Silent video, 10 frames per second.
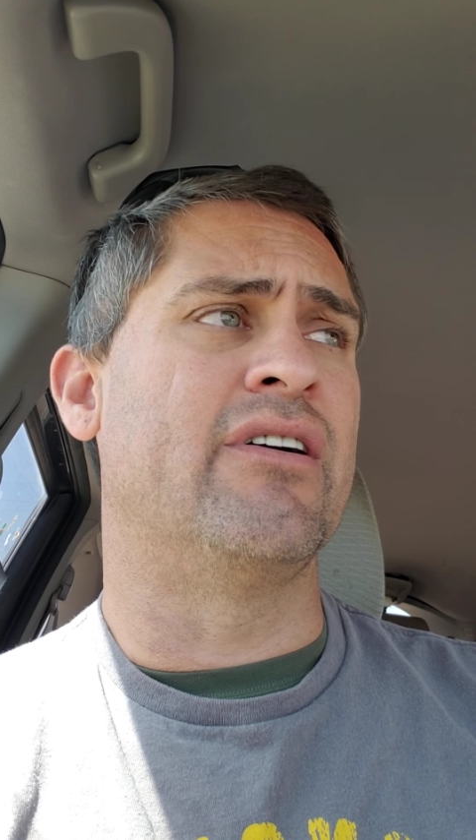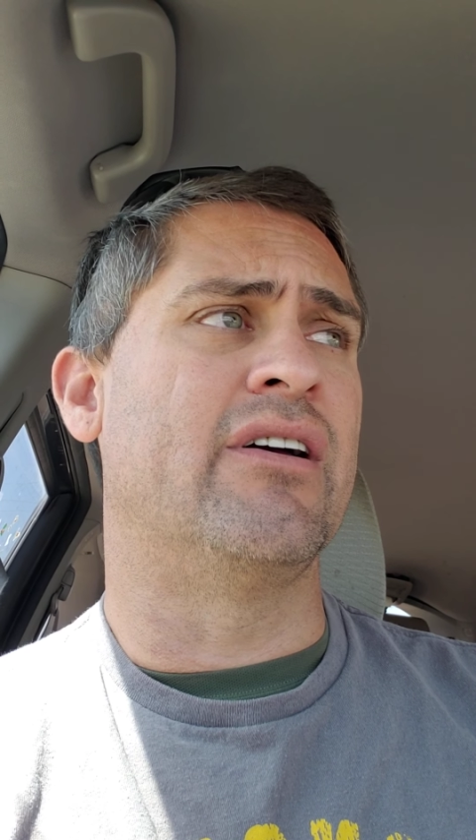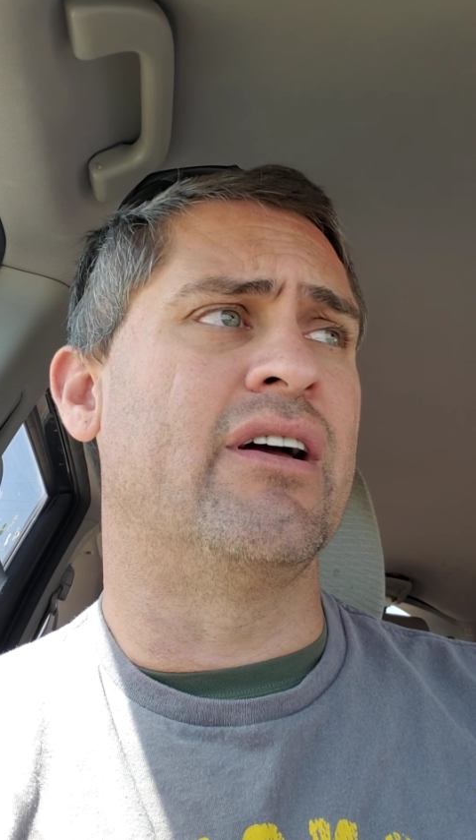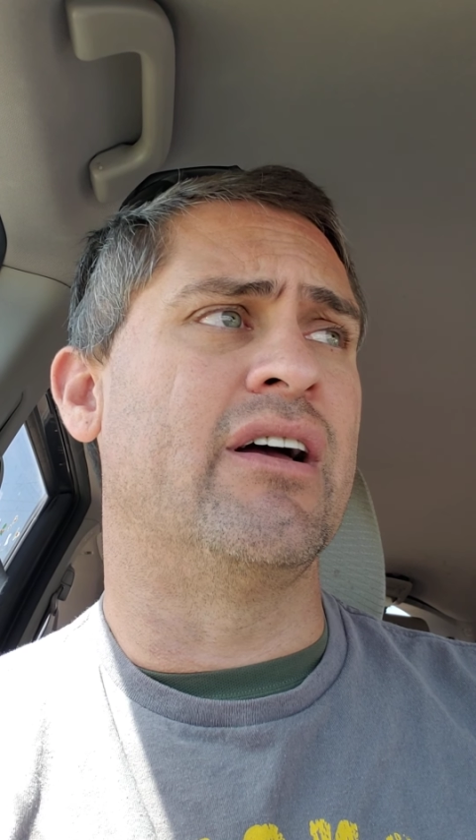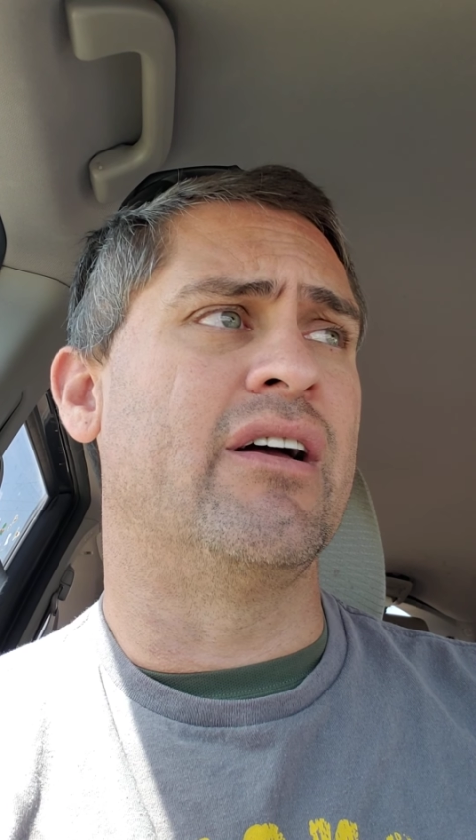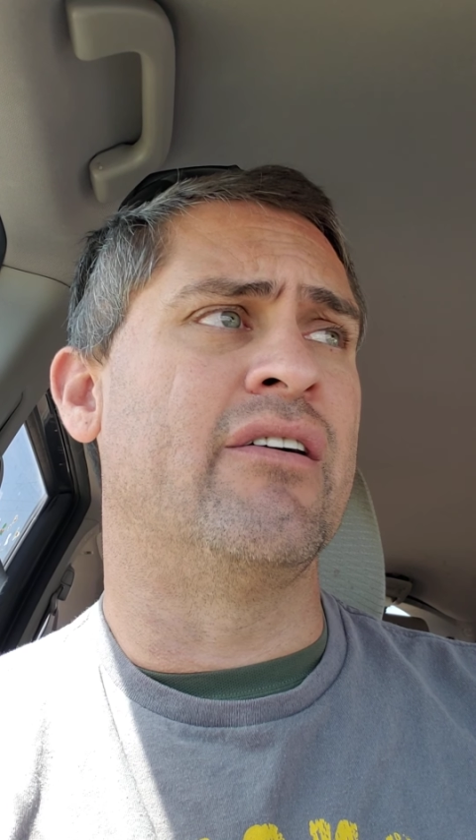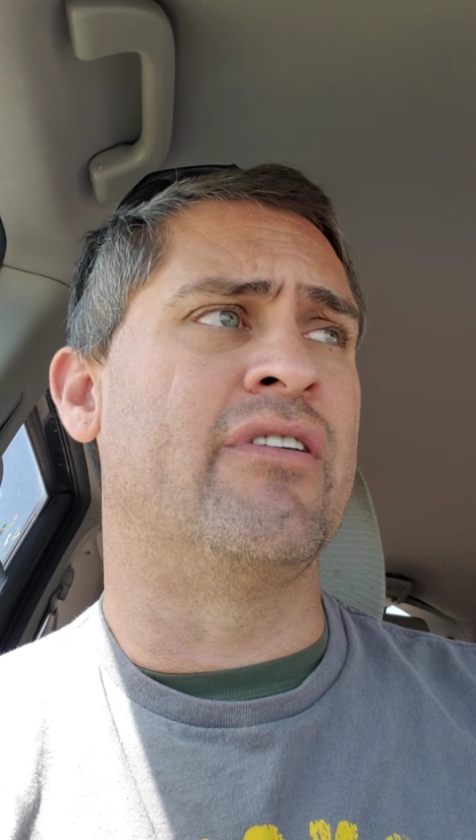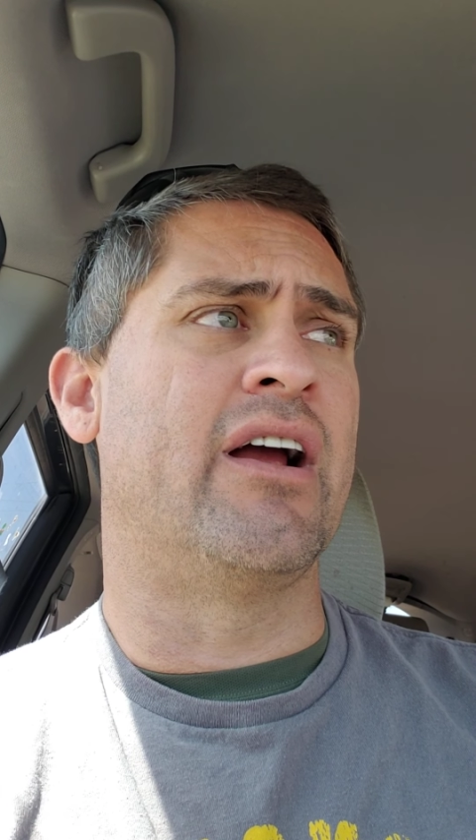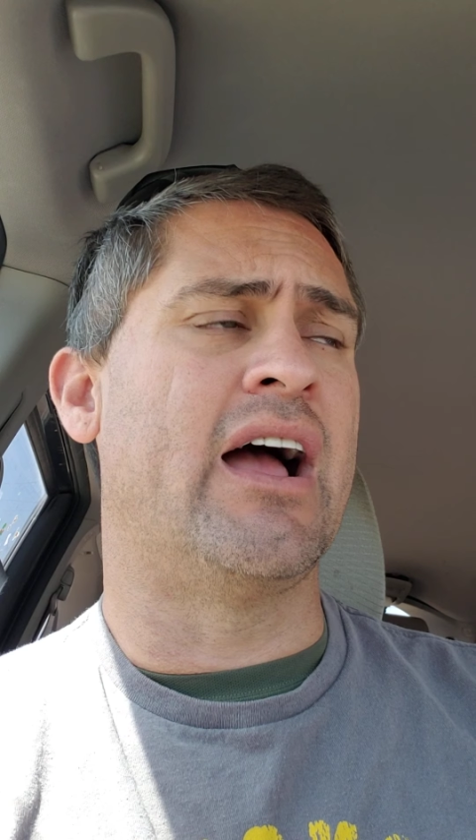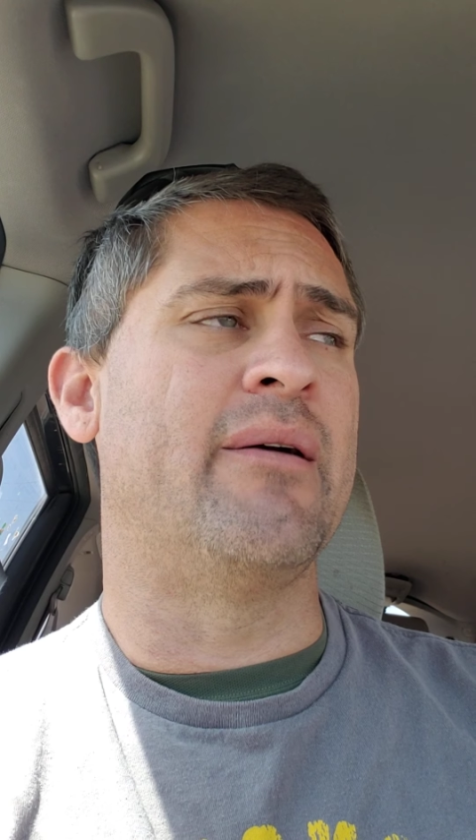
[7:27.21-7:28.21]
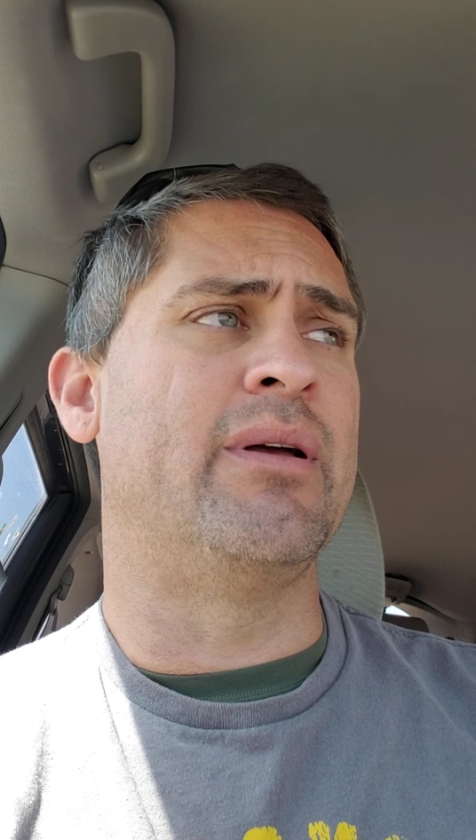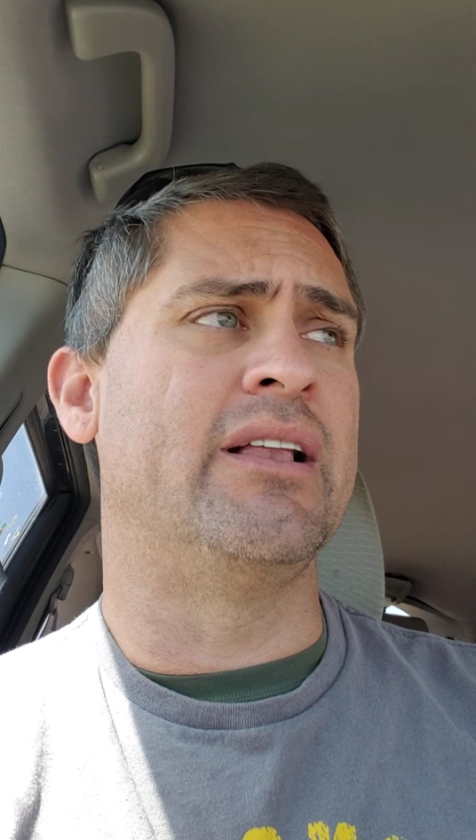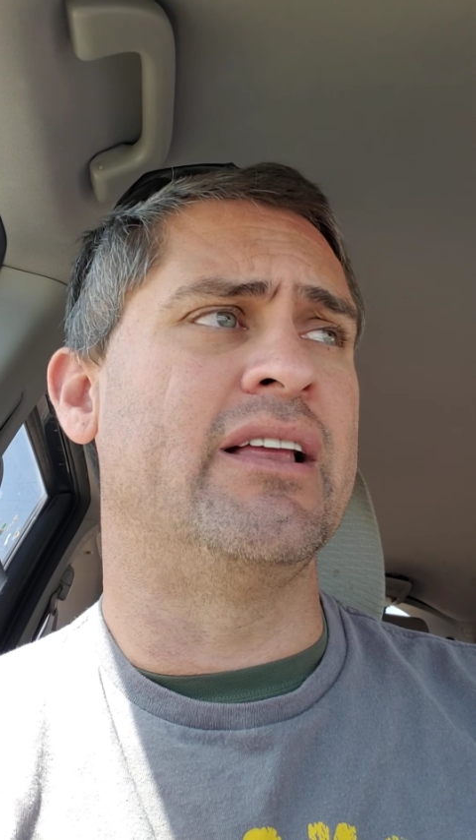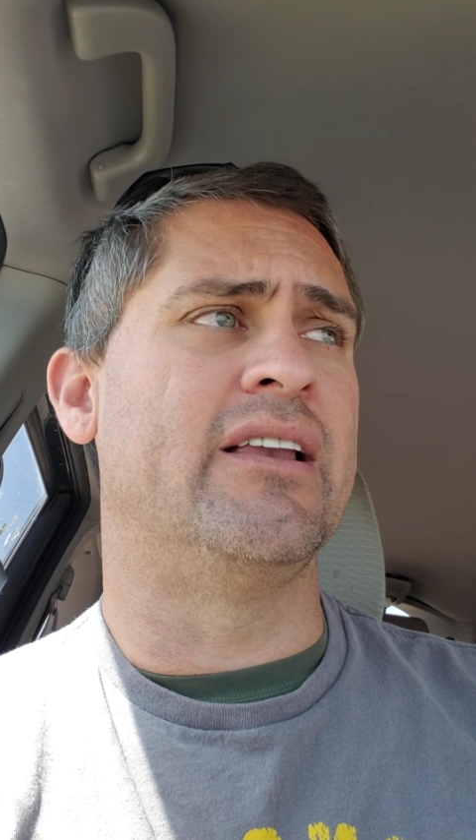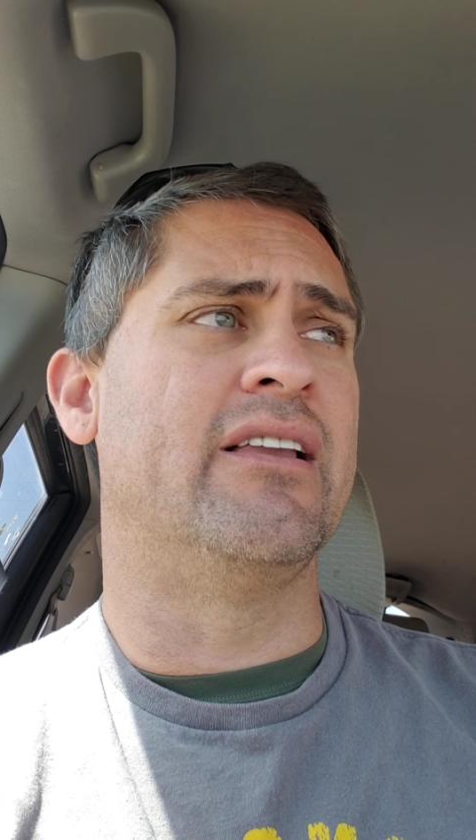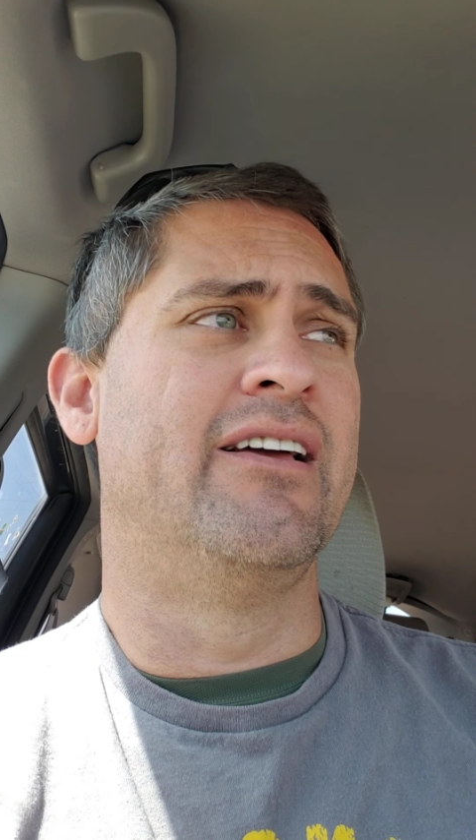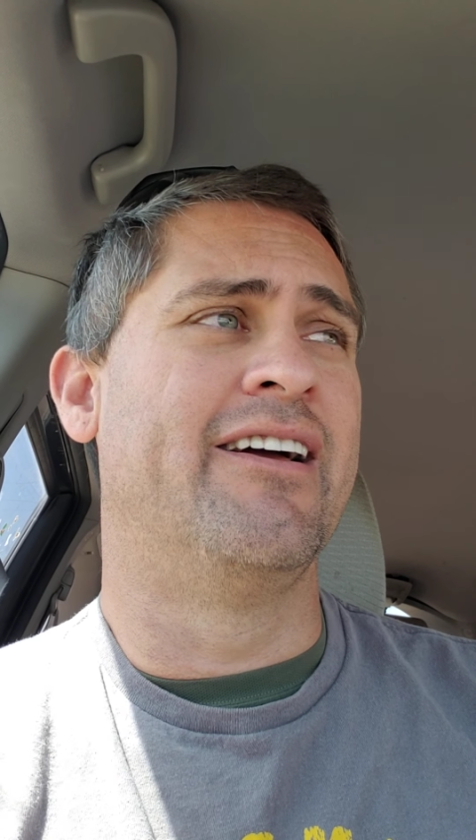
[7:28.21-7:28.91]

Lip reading: a very high opinion